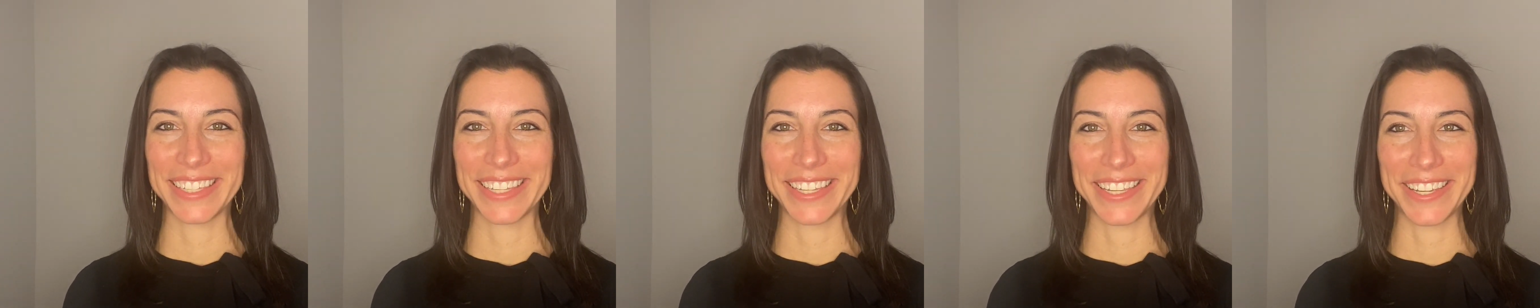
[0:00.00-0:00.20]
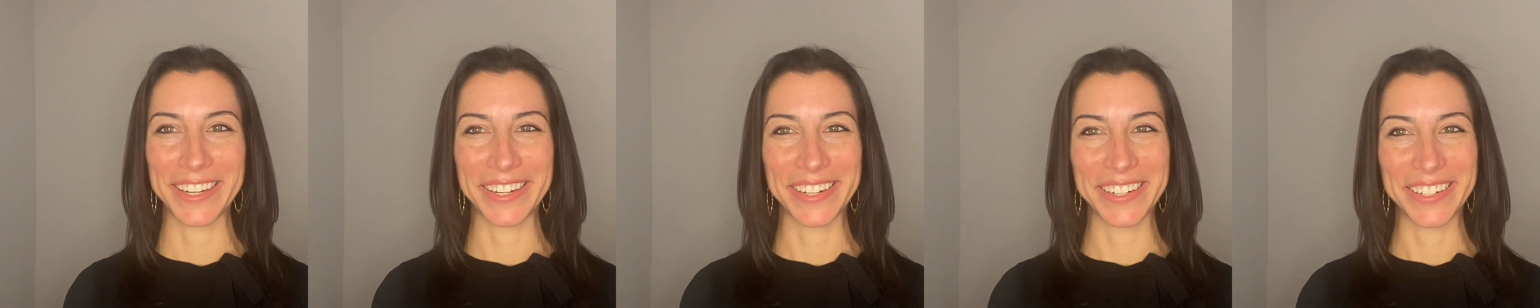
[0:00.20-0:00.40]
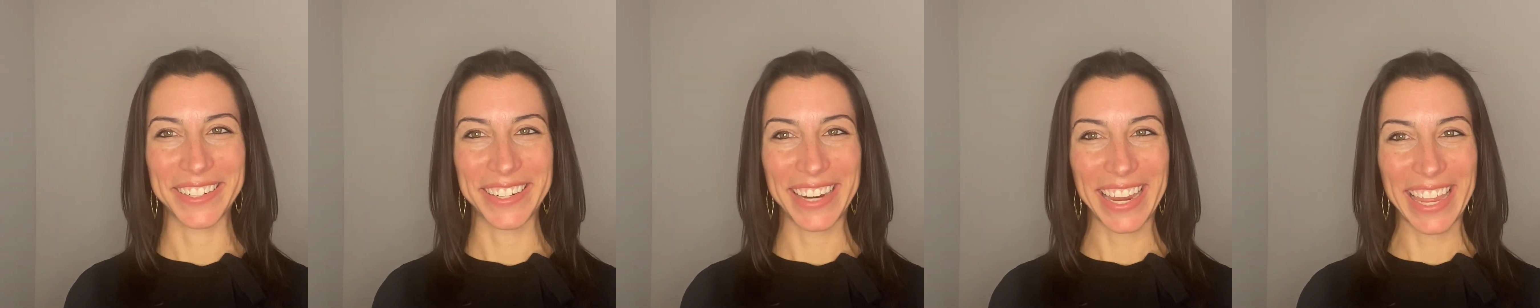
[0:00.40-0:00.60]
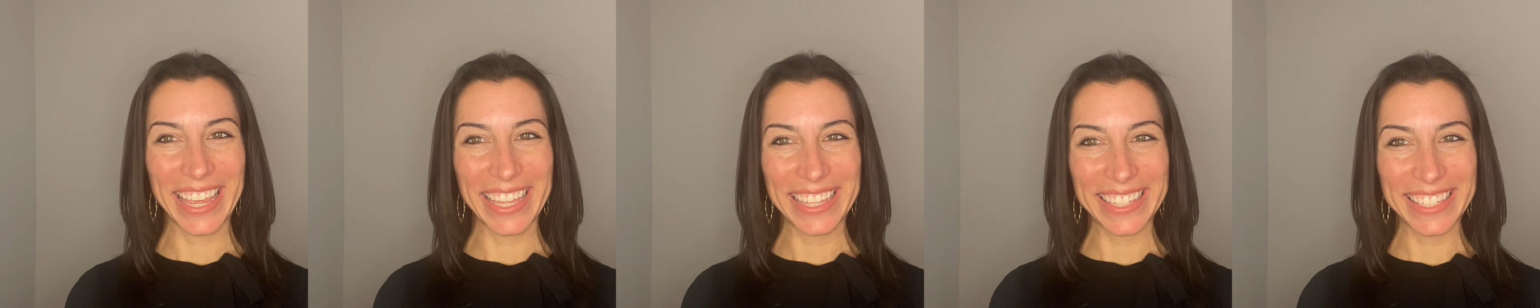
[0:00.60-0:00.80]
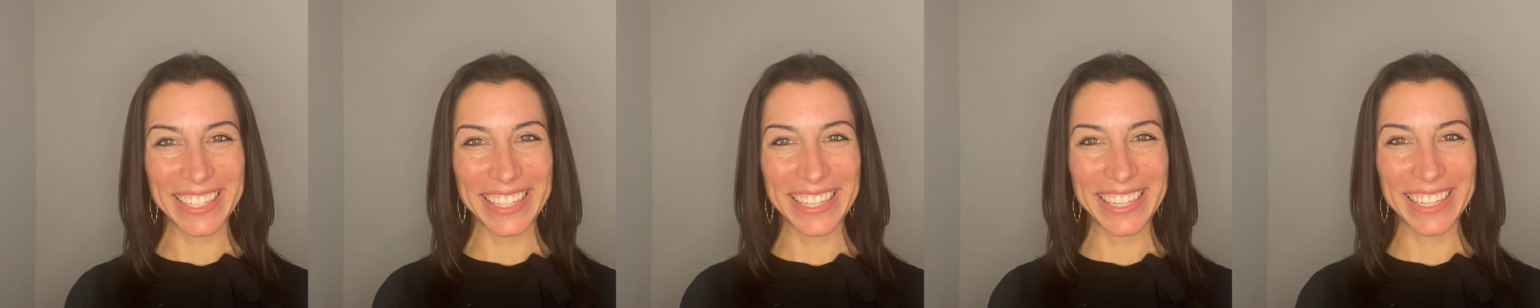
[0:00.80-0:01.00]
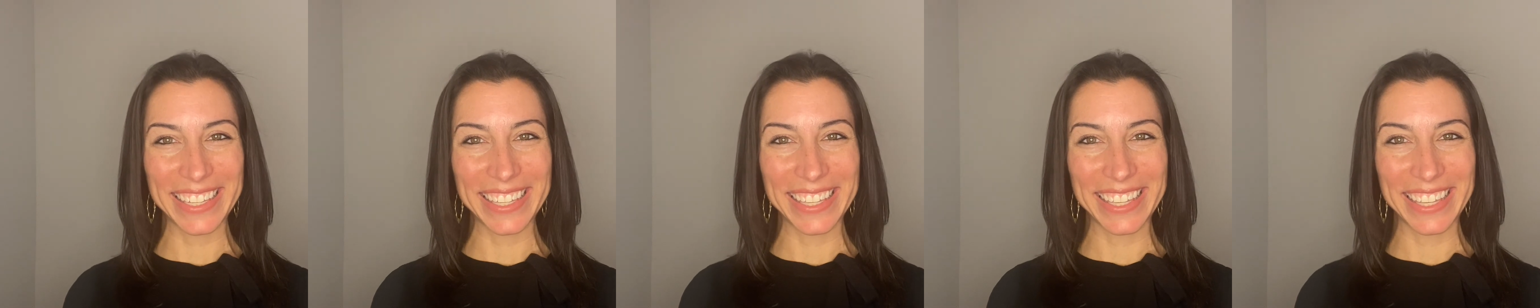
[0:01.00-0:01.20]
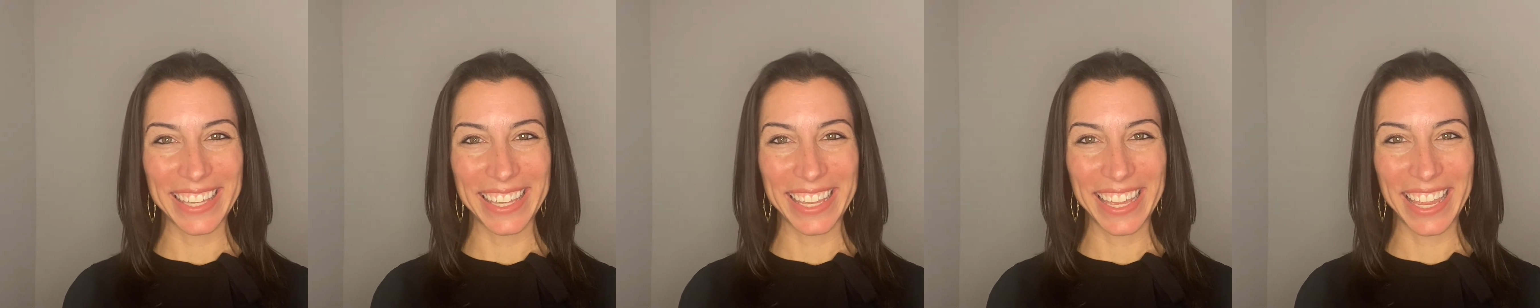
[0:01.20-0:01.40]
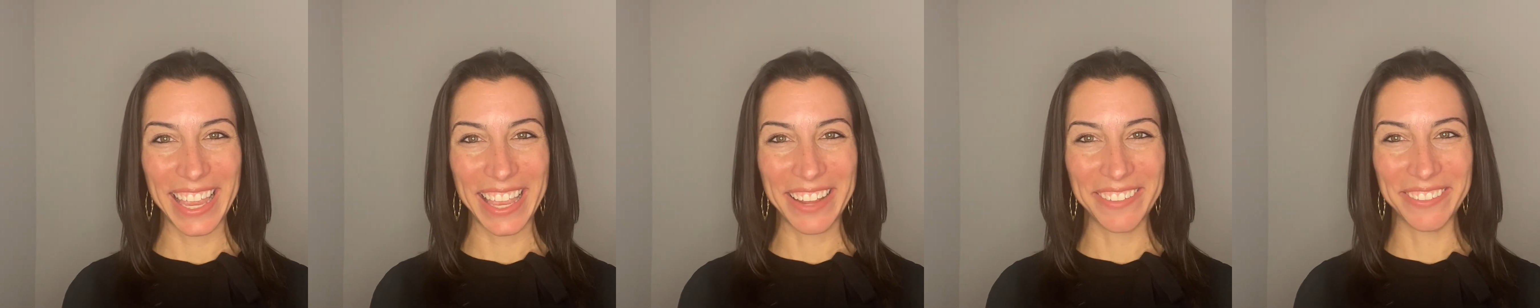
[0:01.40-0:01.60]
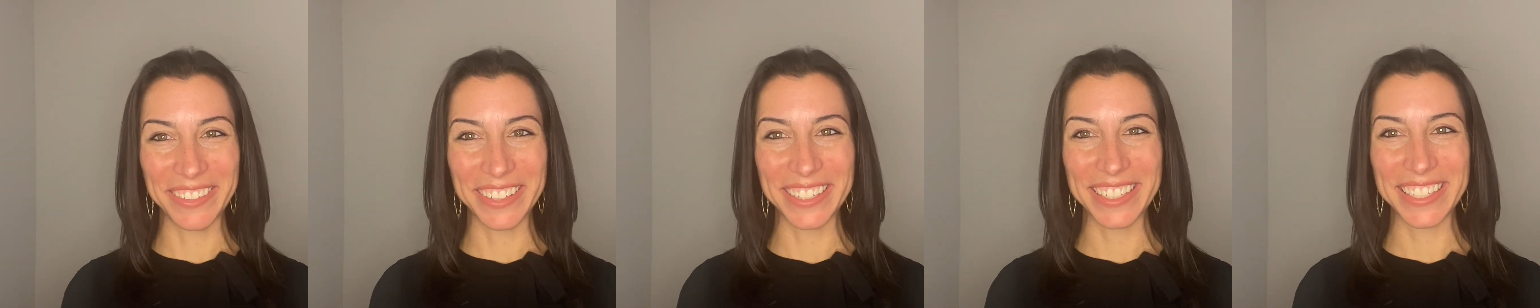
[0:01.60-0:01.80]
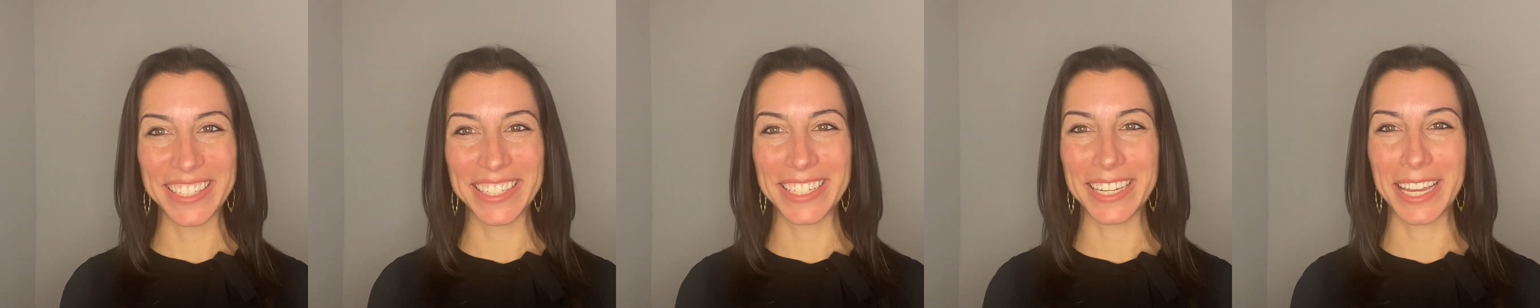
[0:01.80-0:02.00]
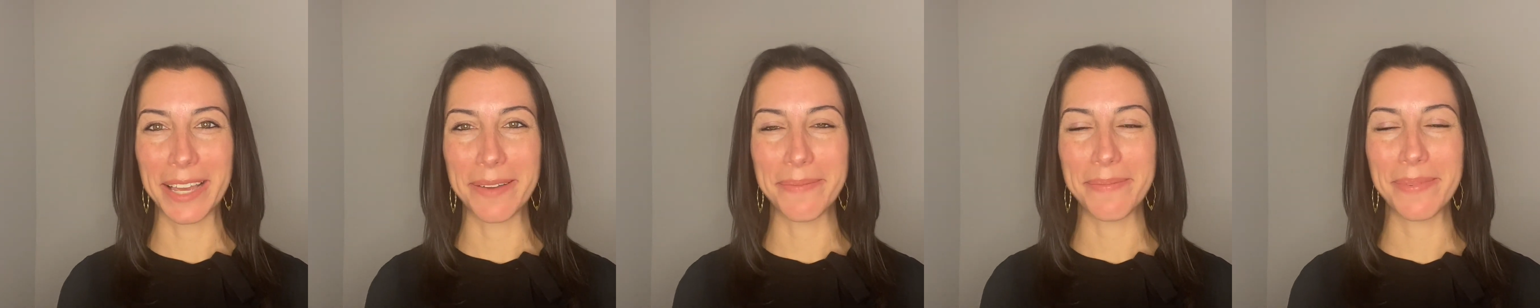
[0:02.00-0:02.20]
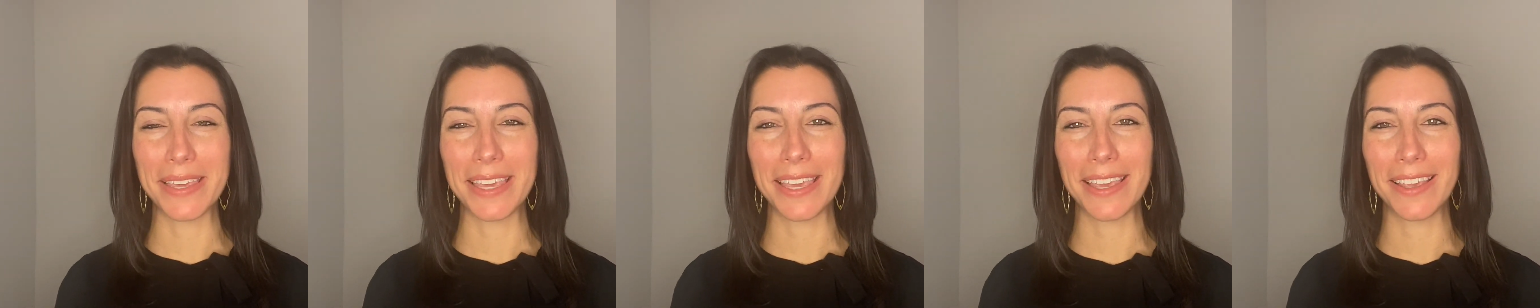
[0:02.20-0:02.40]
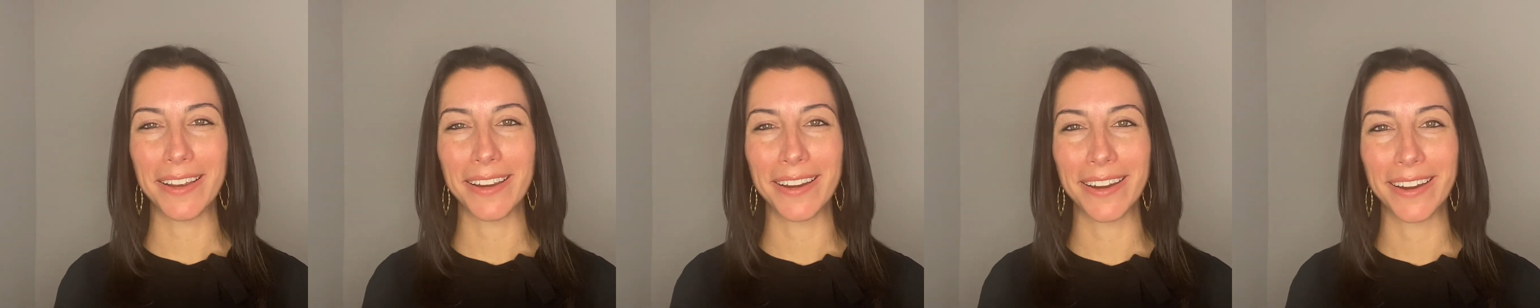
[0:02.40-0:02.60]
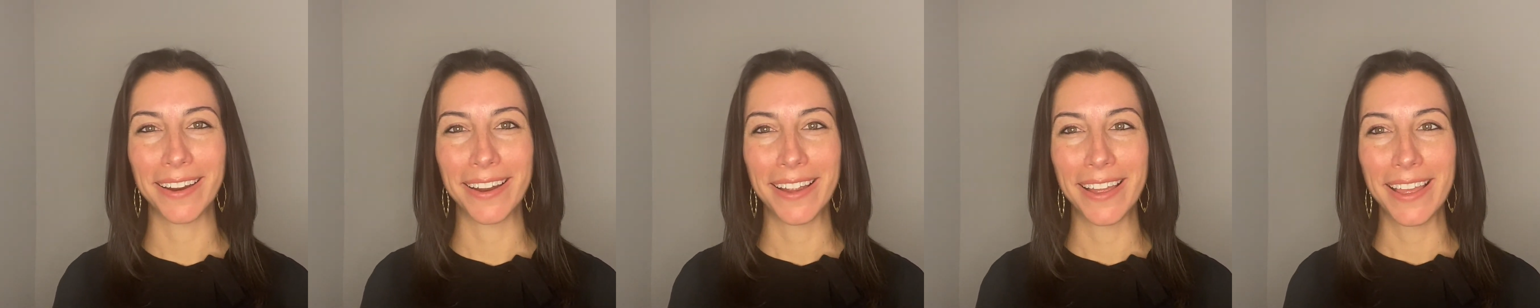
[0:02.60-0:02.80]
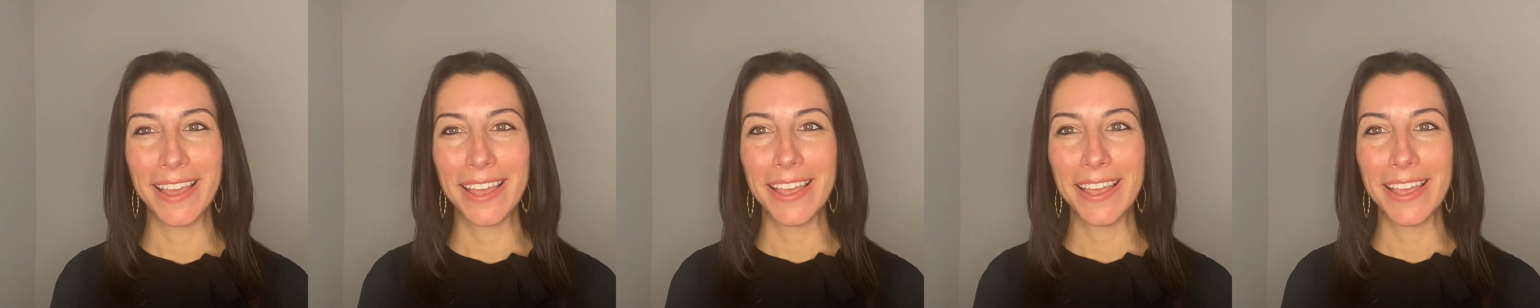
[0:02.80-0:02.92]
All right, and we'll stop here.